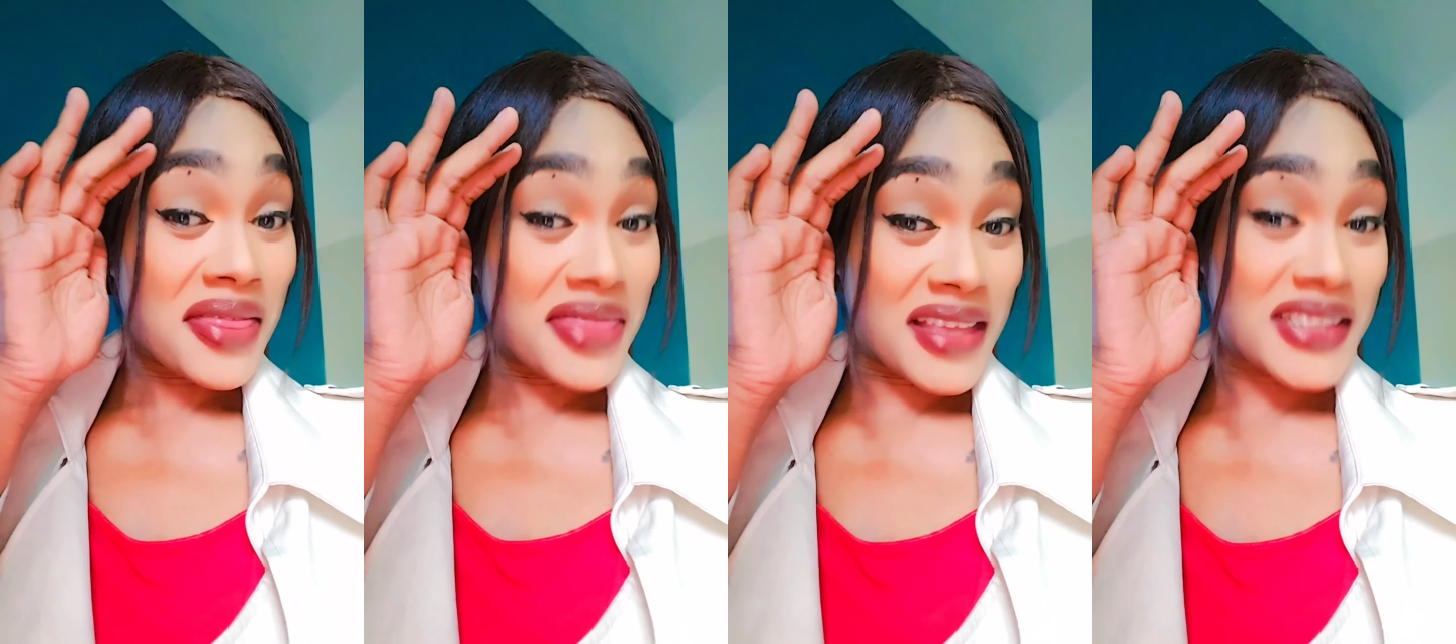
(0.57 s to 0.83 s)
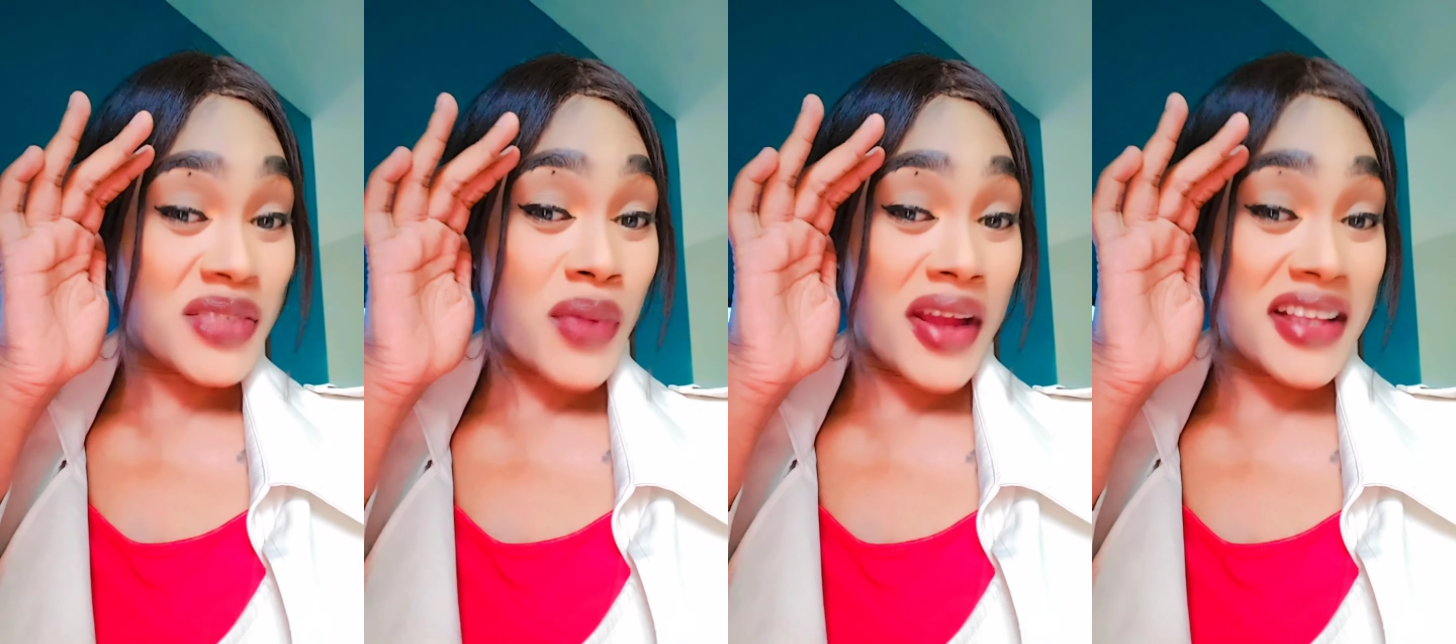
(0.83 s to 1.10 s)

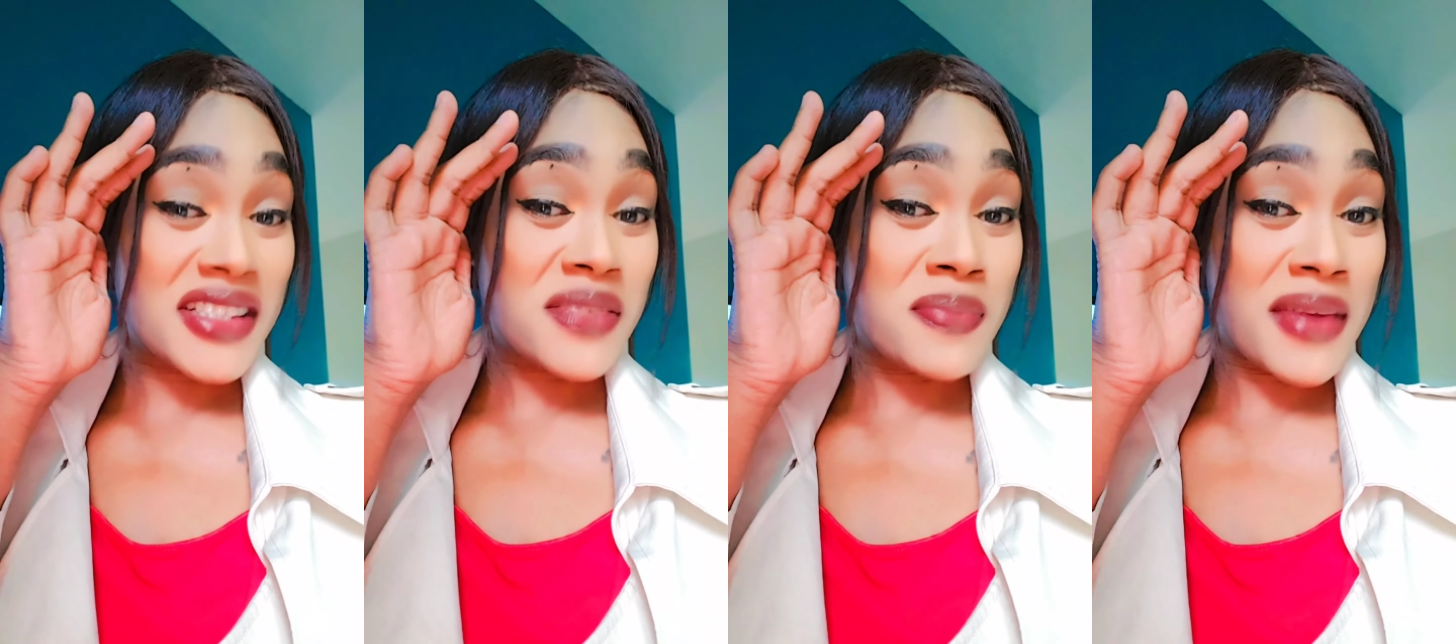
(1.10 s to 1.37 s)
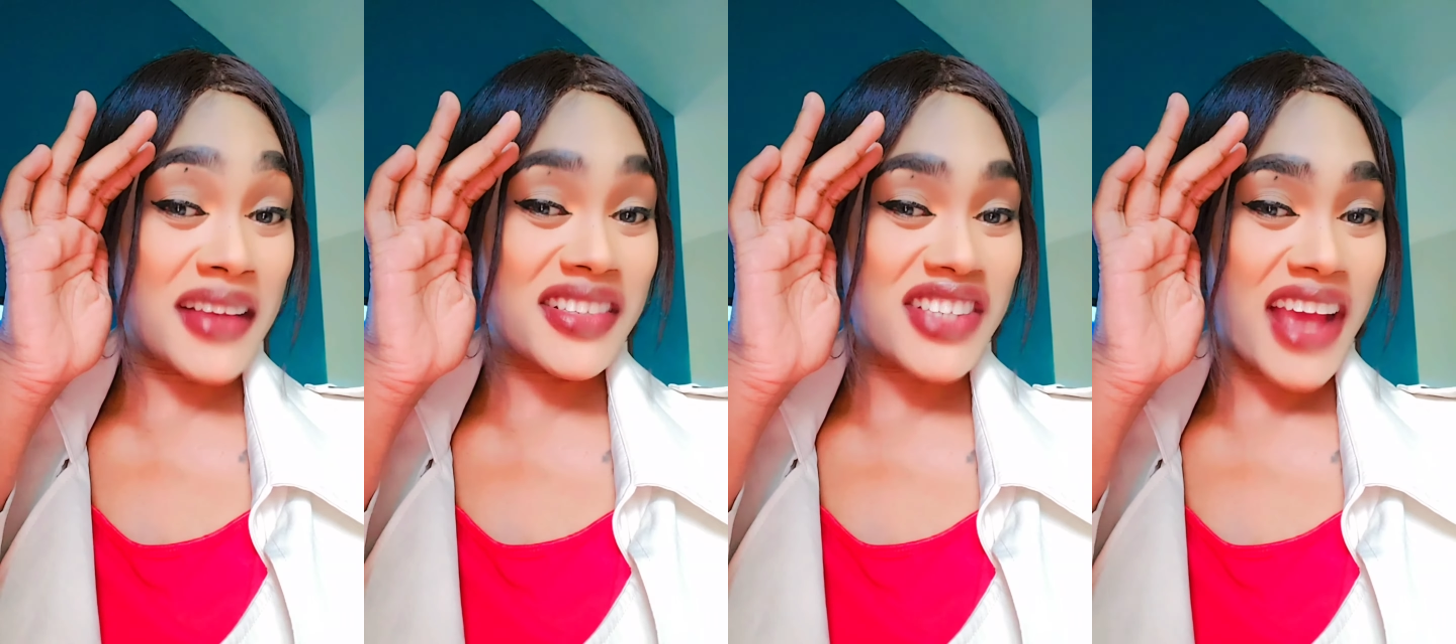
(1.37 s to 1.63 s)
This one is
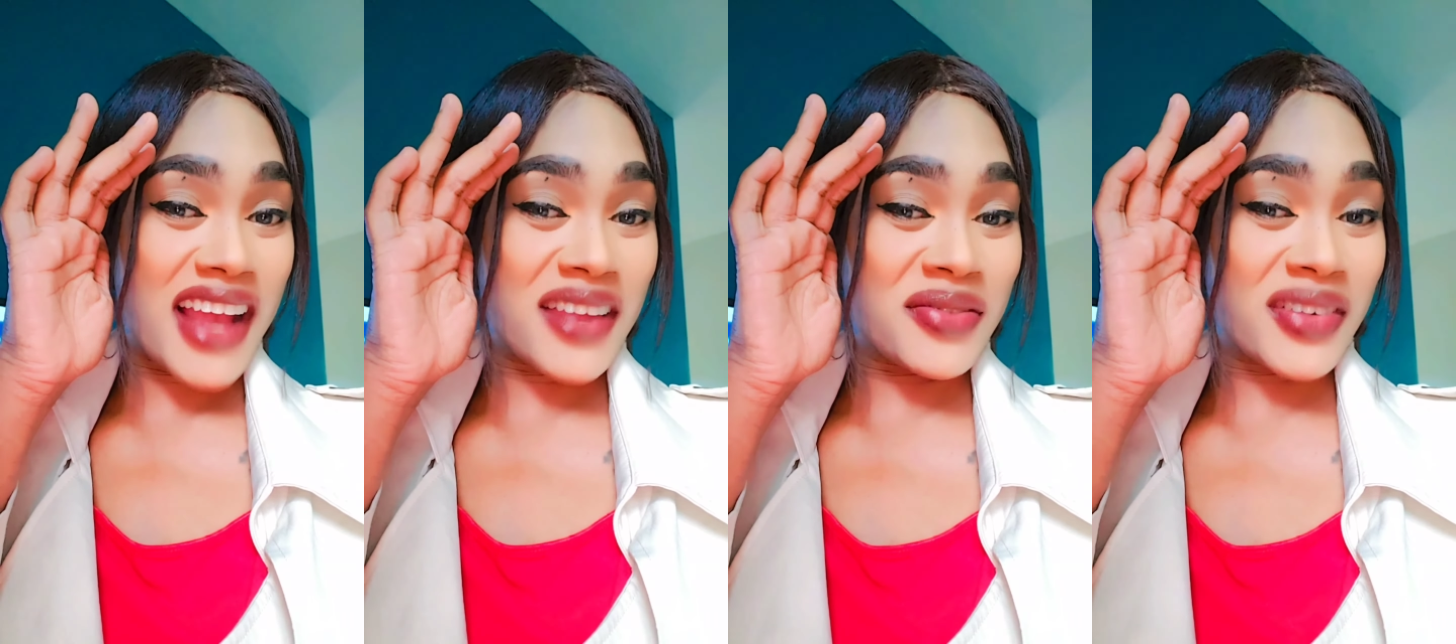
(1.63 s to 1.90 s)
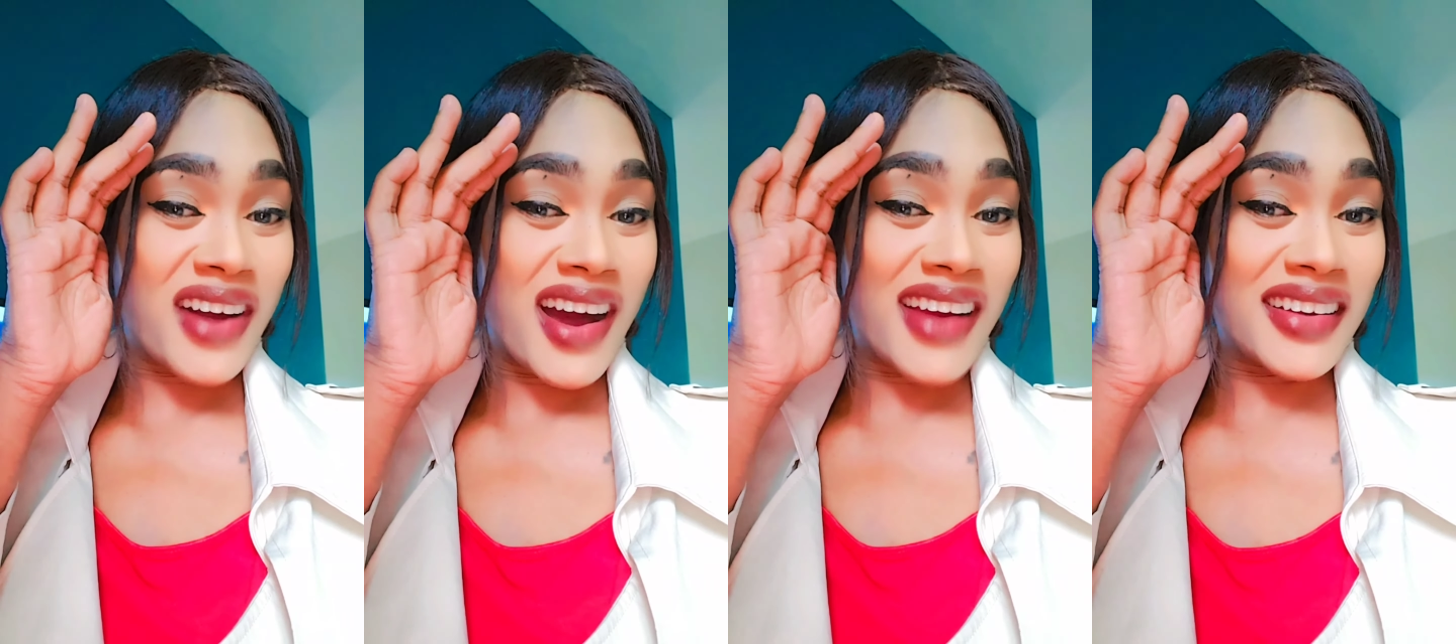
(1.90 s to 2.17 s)
big, child
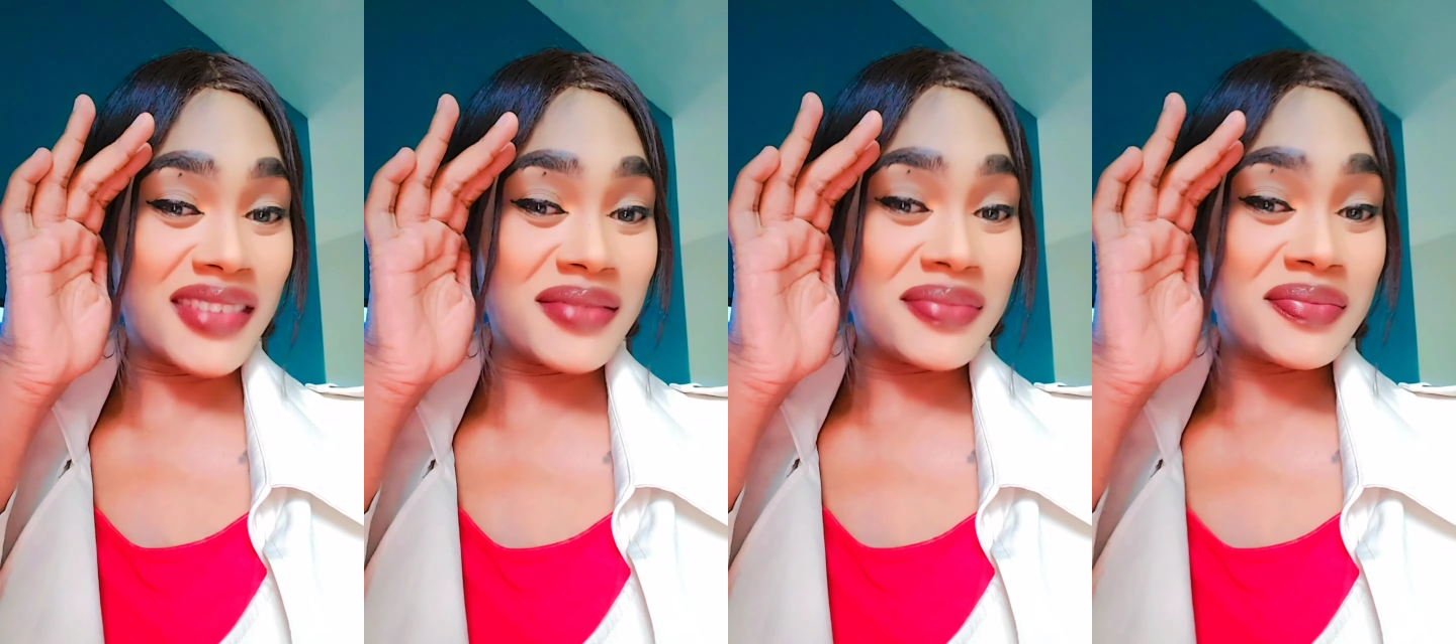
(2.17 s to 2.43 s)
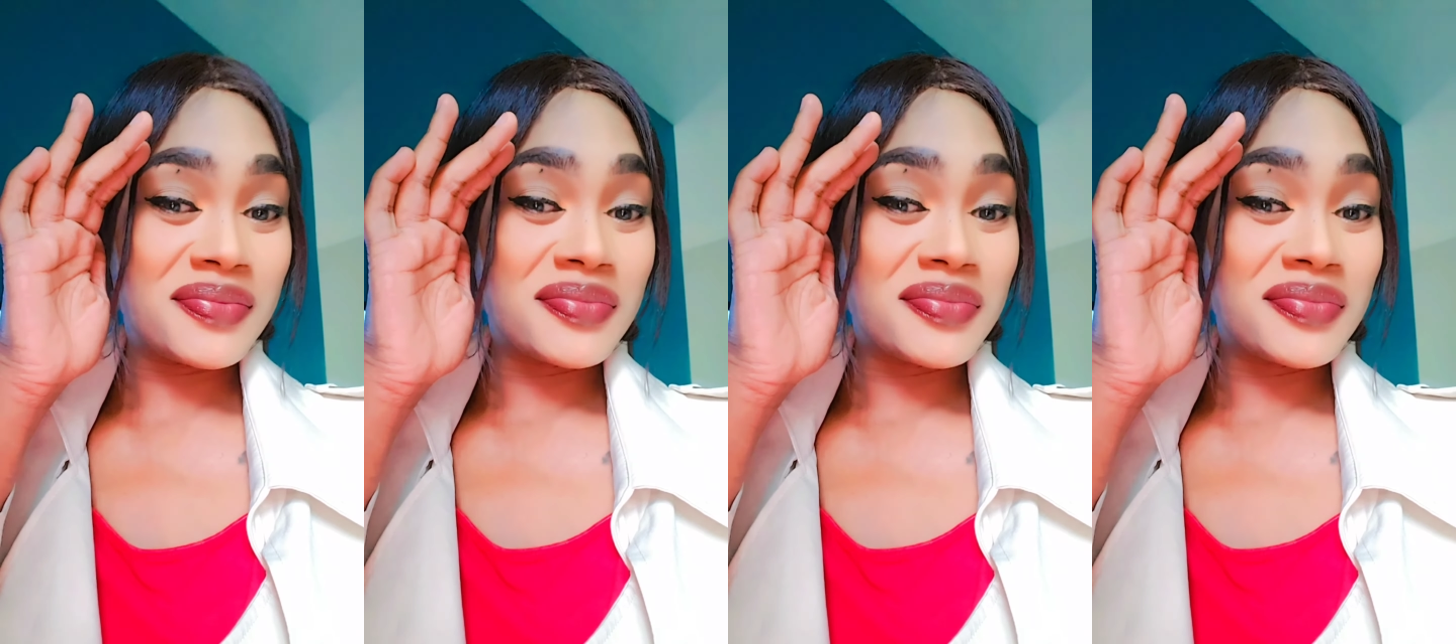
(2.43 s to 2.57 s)
of God.